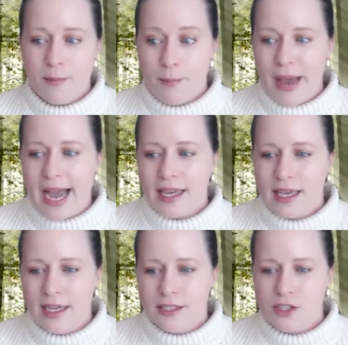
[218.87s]
back
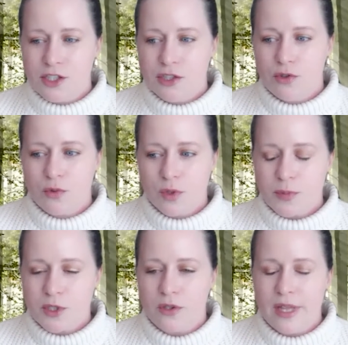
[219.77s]
into
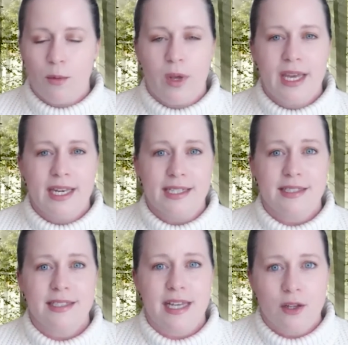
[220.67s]
groups so that we can
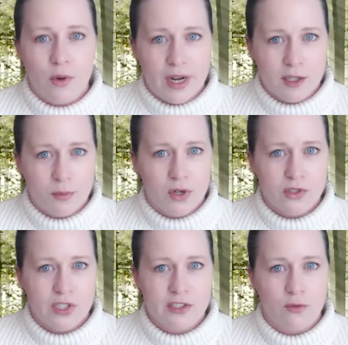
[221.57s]
accelerate the
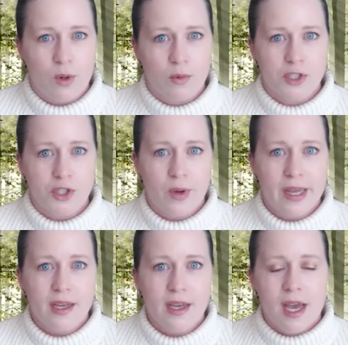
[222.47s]
process of what we're
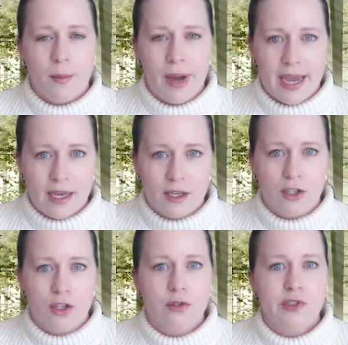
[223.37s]
doing by
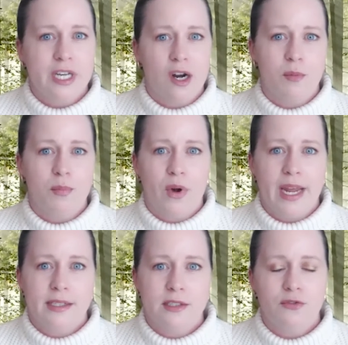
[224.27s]
using our
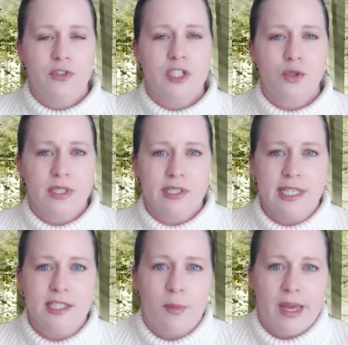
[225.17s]
brain's visual
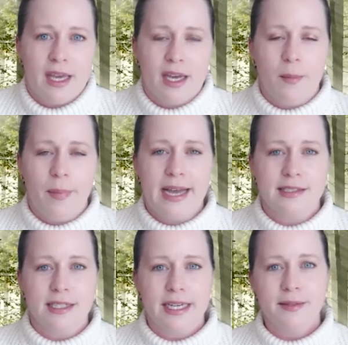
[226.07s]
sense-making
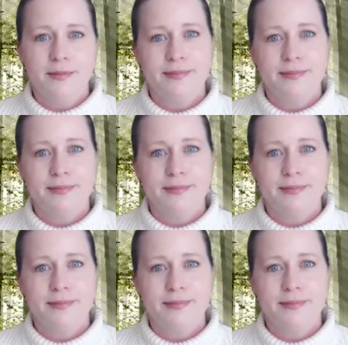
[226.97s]
capacity.